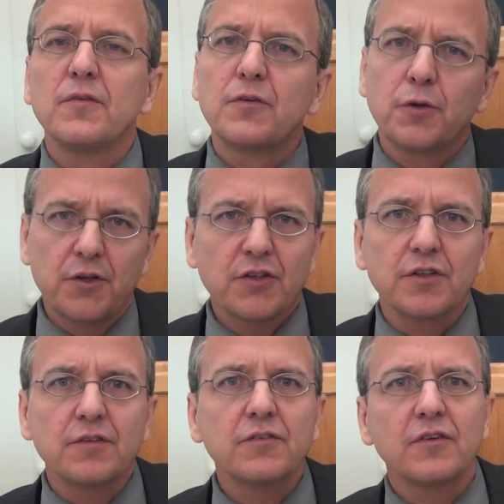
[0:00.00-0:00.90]

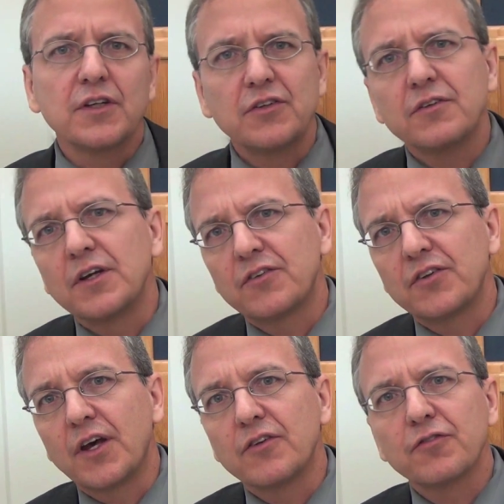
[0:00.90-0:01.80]
tradition, it
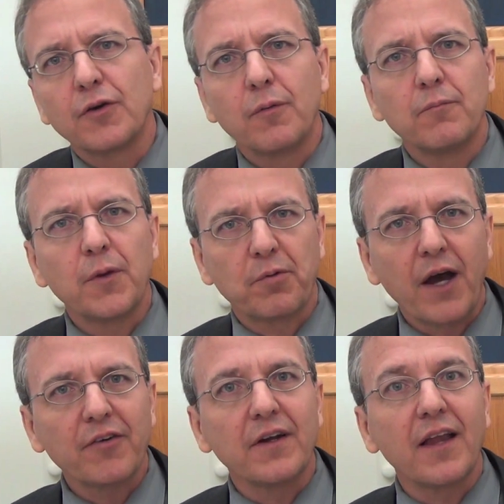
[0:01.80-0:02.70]
says, from the
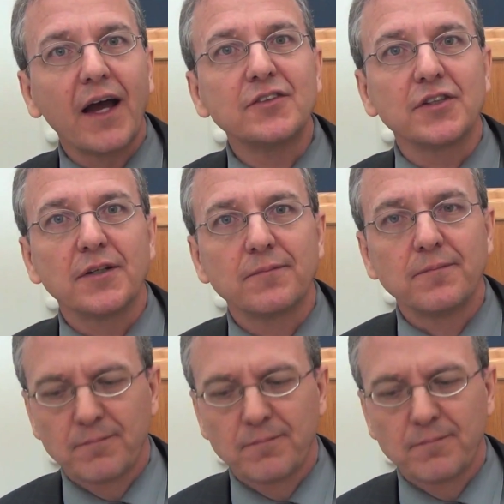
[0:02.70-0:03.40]
prophet Elijah.